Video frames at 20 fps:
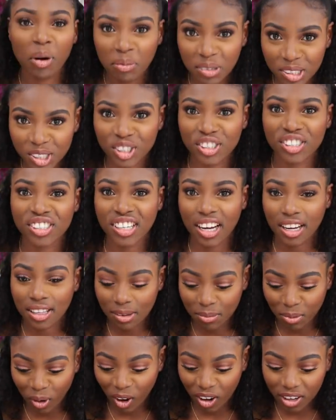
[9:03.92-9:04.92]
Probably shouldn't
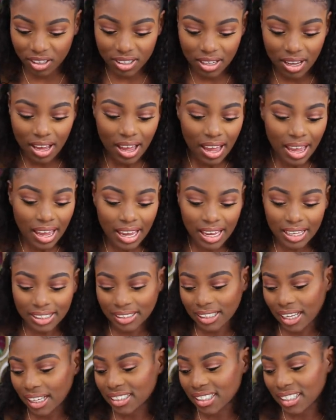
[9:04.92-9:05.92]
shake the box. It
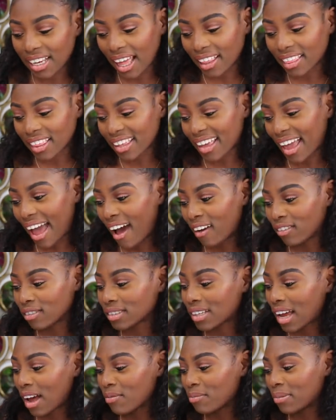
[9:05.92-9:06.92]
says, let the
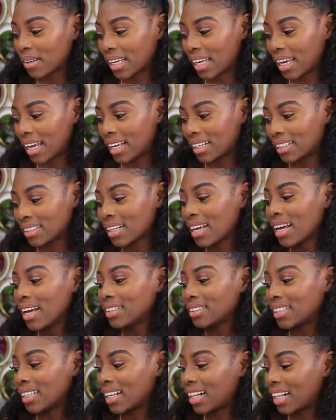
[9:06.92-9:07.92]
countdown begin
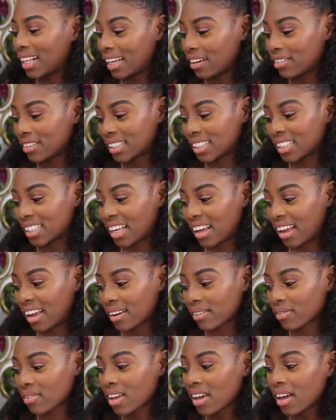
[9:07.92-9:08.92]
to clear a
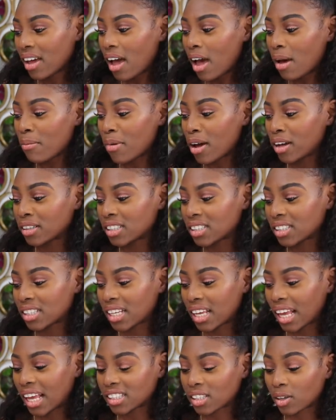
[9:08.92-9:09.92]
skin.
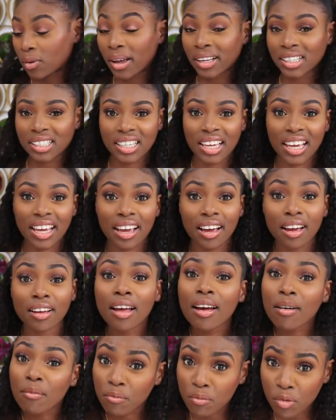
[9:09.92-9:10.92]
Emergency SOS
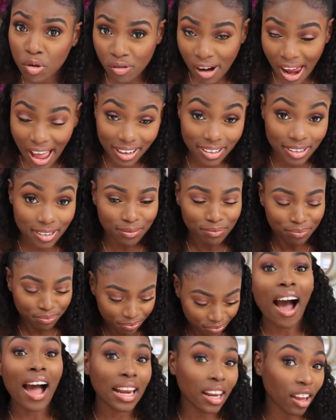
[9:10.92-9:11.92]
kit, Murad.
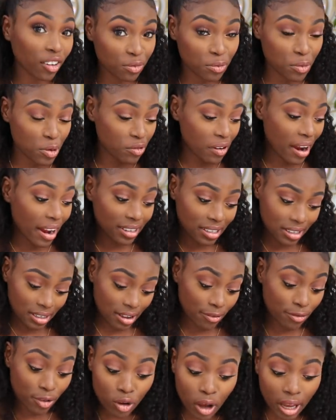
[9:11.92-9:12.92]
I love Murad.
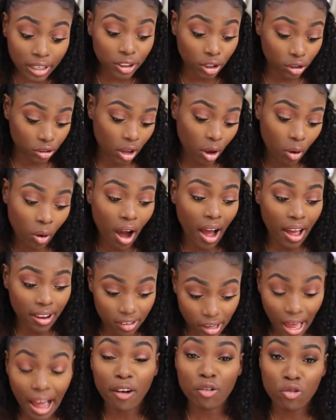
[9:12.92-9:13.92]
If you guys don't know,
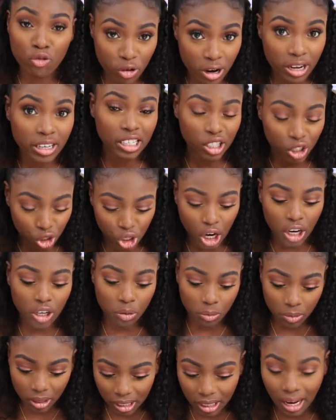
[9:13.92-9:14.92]
I really
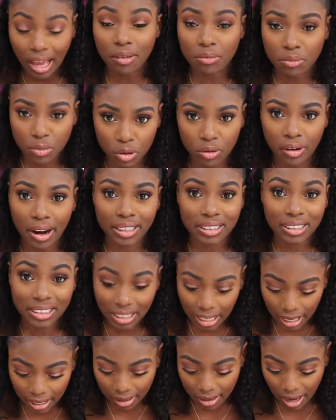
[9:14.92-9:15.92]
genuinely like Murad
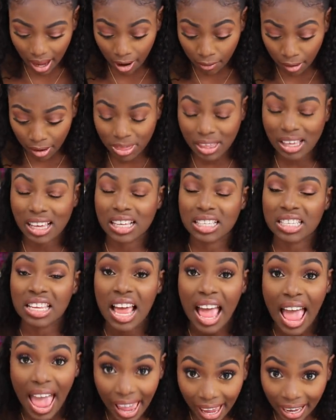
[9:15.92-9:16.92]
skincare. I think it's
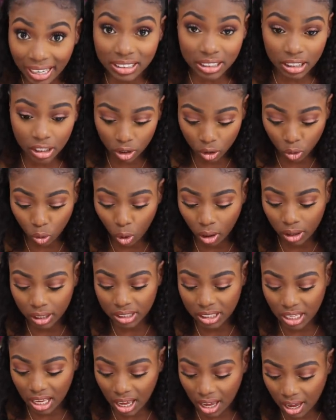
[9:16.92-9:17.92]
excellent
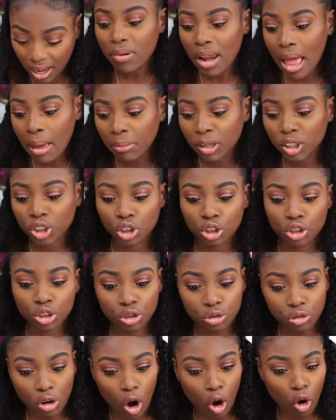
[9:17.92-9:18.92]
quality. Blemish
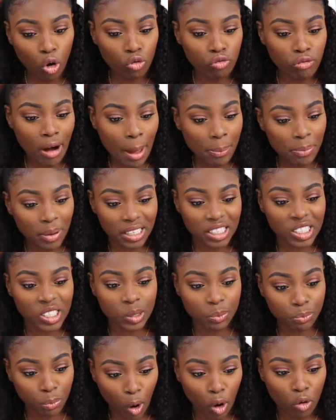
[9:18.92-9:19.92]
control, rapid
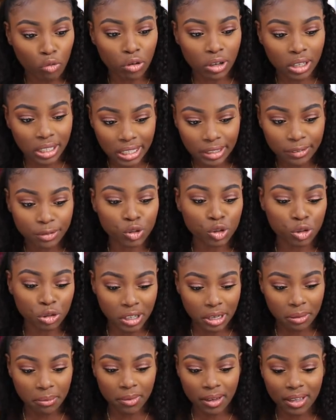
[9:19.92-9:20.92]
spot relief
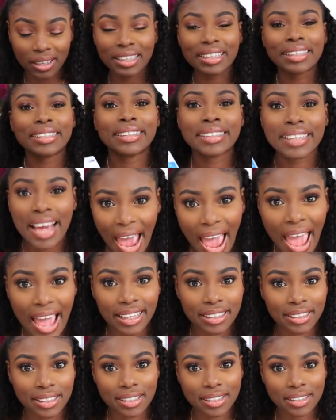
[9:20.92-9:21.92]
treatment.
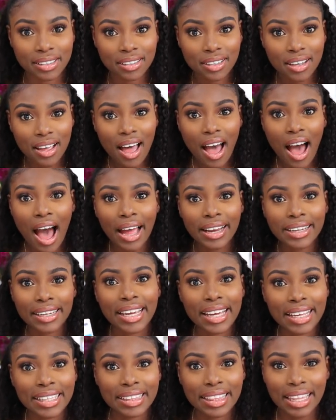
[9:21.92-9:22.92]
Yes, I
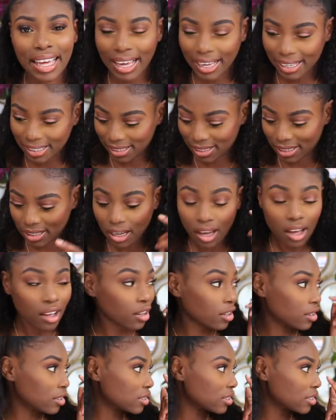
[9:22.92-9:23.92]
need this.
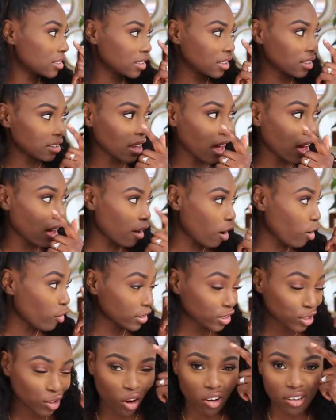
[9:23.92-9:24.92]
Because,
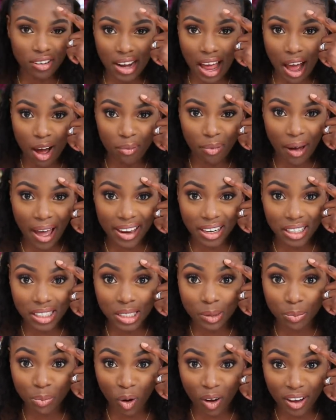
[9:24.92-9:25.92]
oh, it's gone now, but I had a
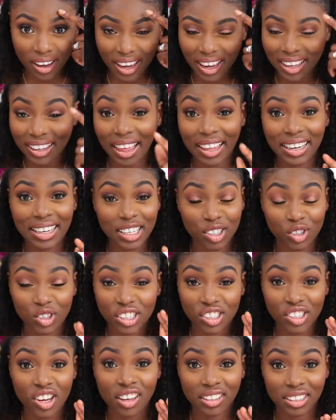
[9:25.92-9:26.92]
spot here that
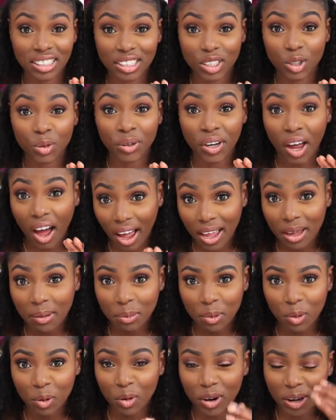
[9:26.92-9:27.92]
literally turned into an
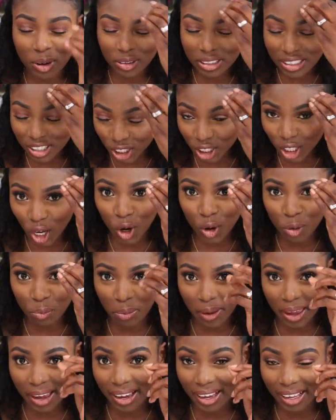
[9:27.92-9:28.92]
eyeball. It was so
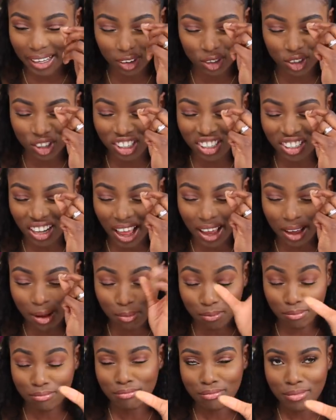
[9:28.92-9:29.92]
big and it was just like
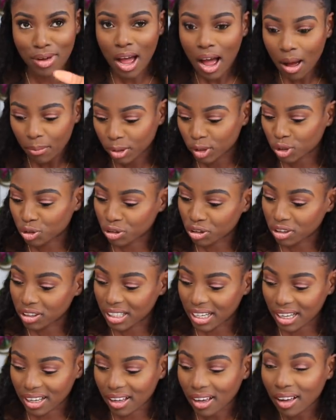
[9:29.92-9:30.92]

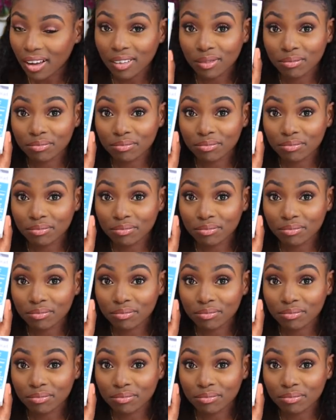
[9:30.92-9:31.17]
protruding.